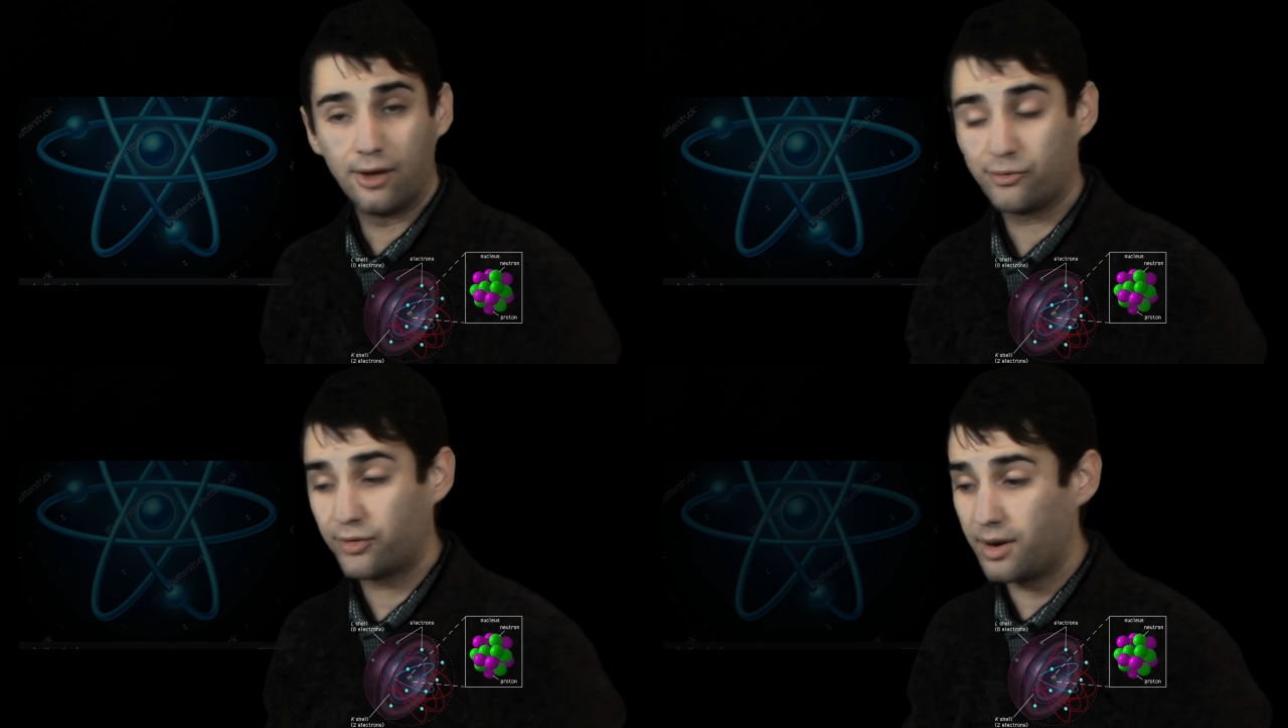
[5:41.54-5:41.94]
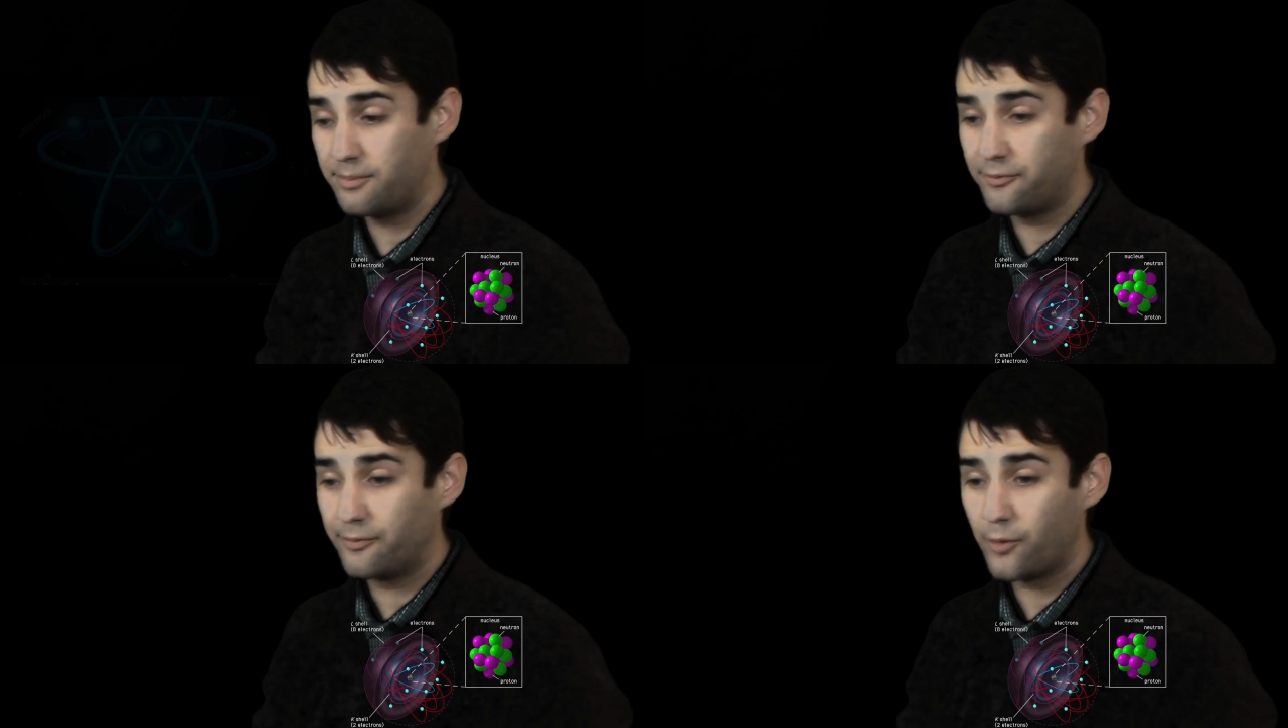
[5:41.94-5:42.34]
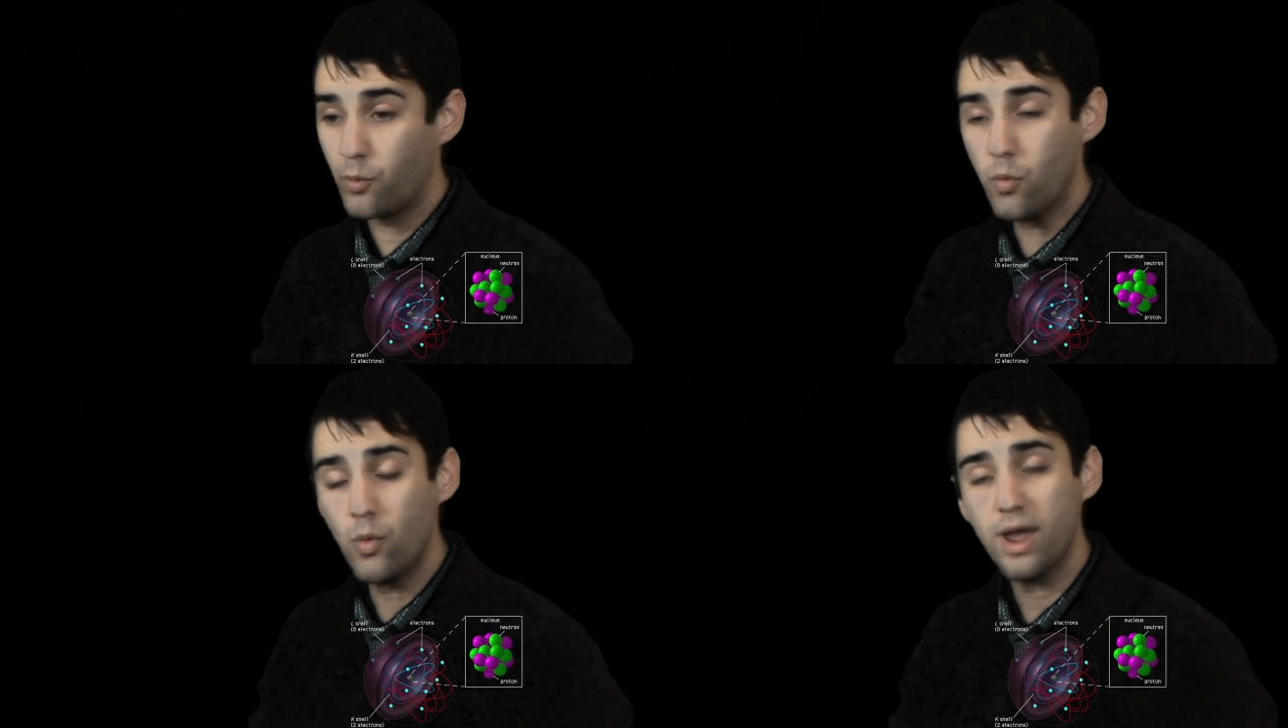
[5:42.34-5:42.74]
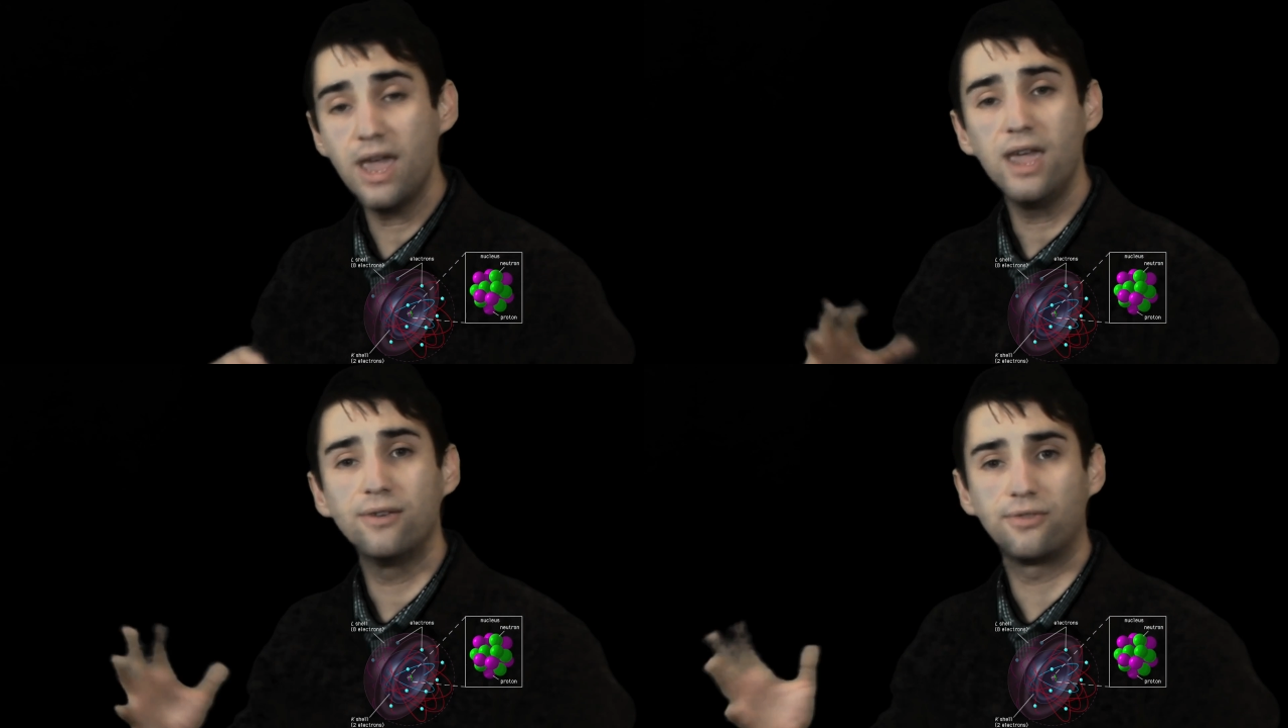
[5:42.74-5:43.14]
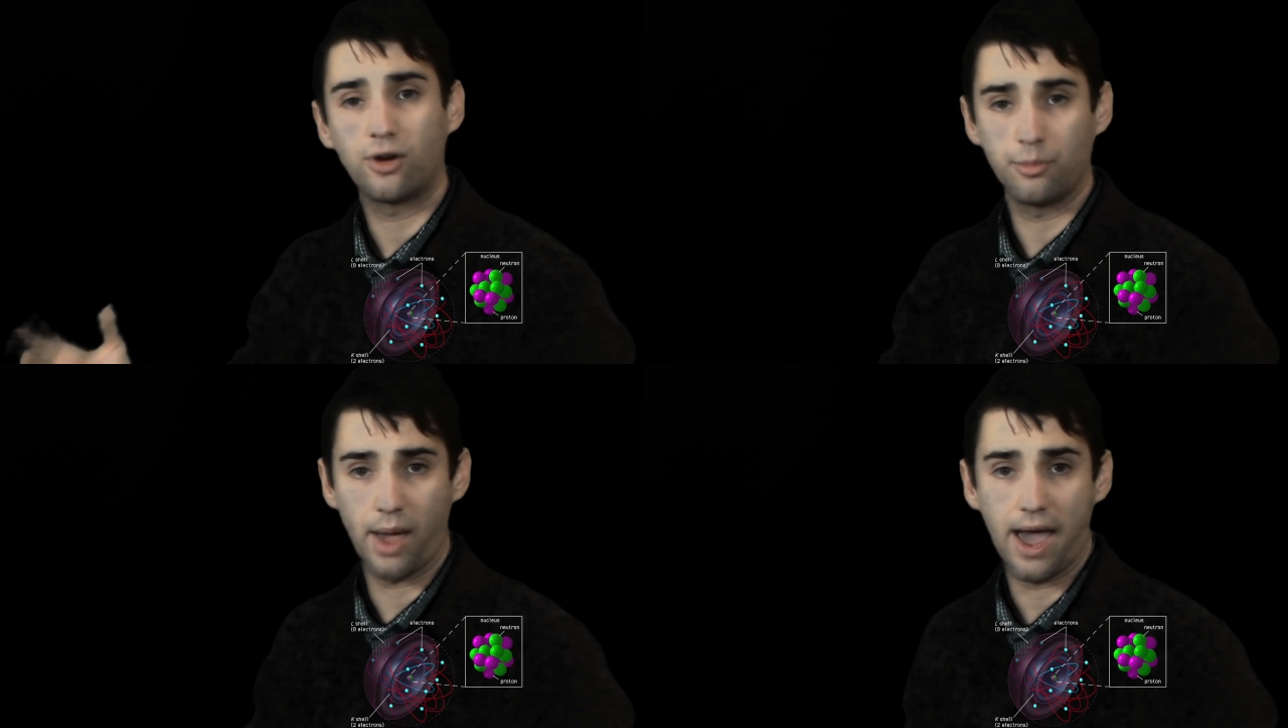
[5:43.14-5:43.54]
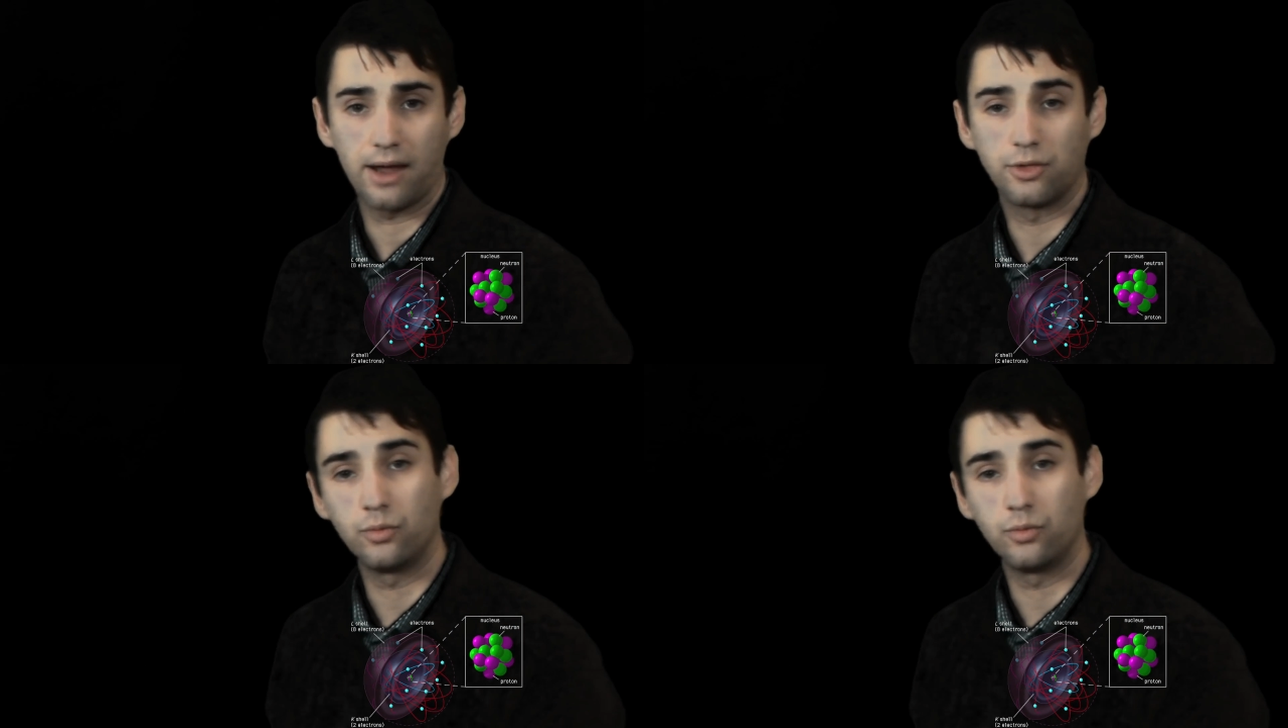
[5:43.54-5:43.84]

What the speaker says: from way far back.